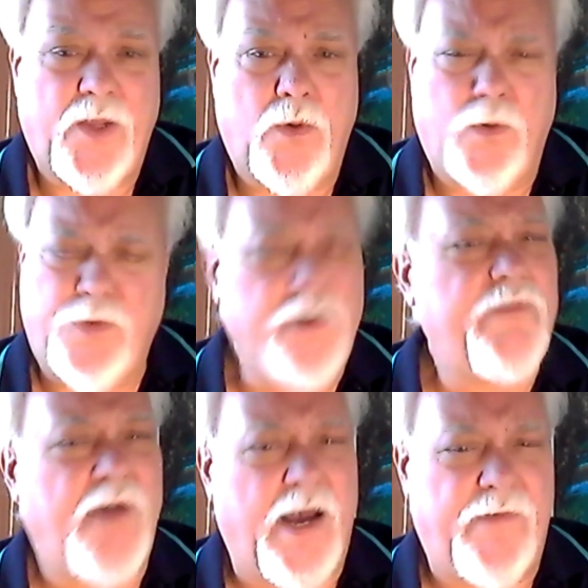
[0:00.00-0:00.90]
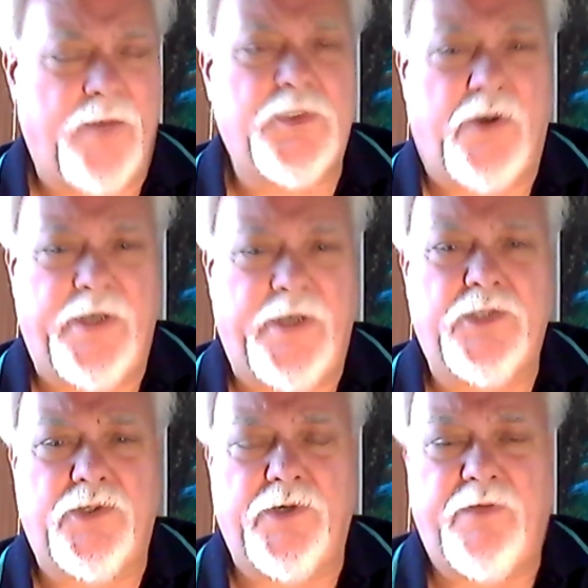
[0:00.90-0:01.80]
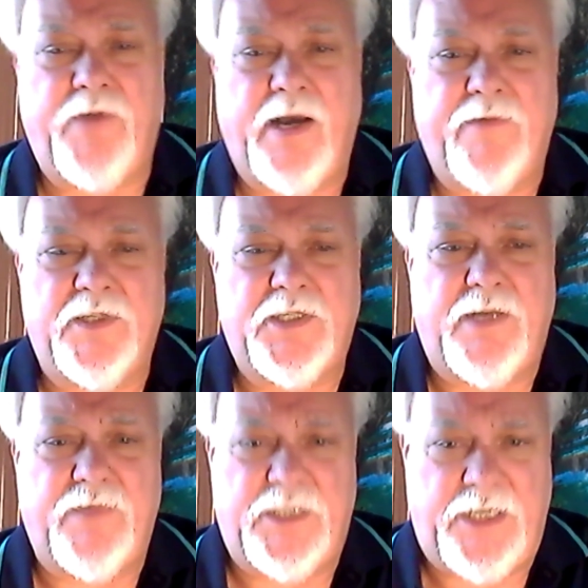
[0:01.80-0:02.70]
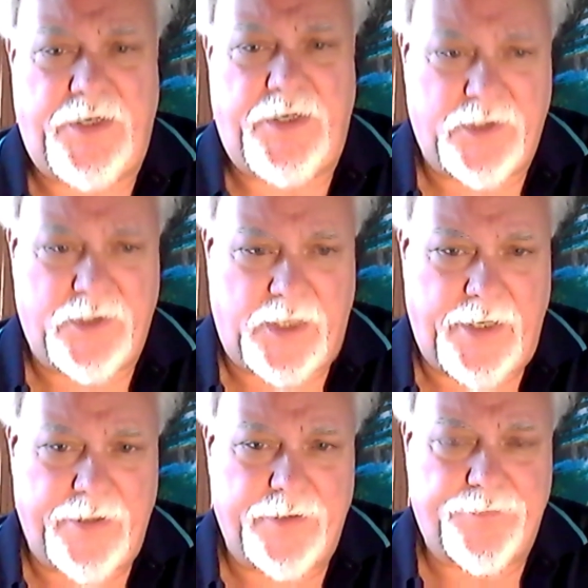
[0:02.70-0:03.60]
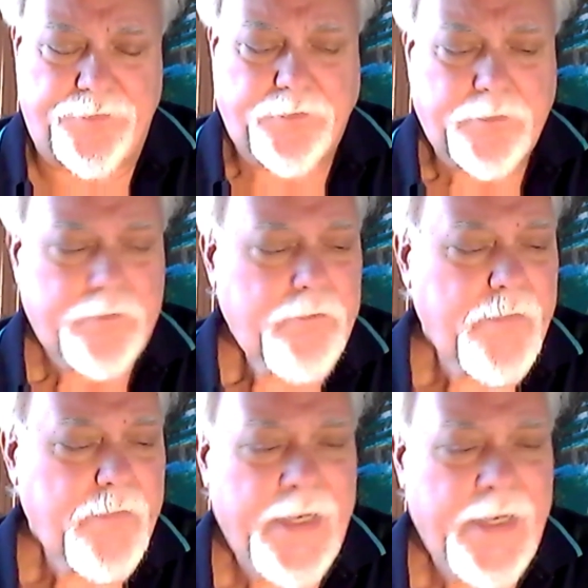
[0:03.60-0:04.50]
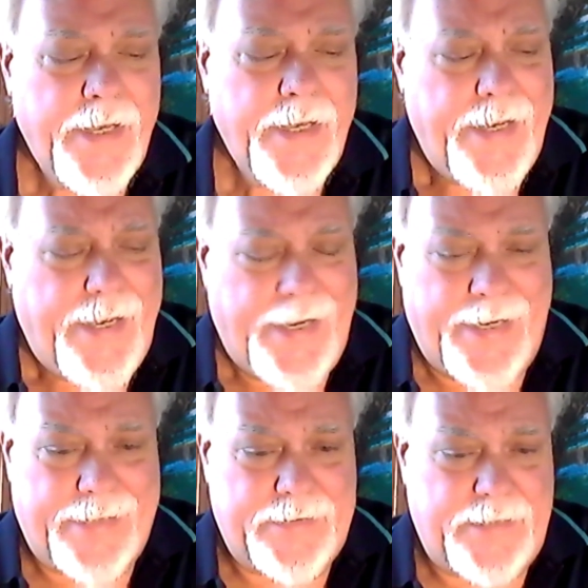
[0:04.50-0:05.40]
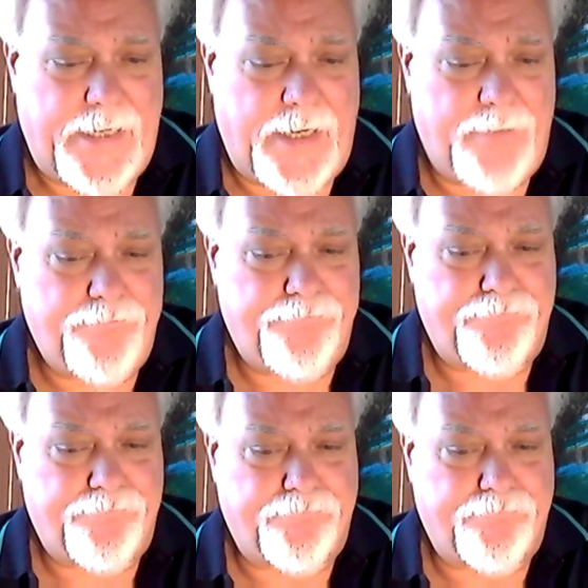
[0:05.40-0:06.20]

or 35. I'm sorry, he's 35. It's 17 years later. And um,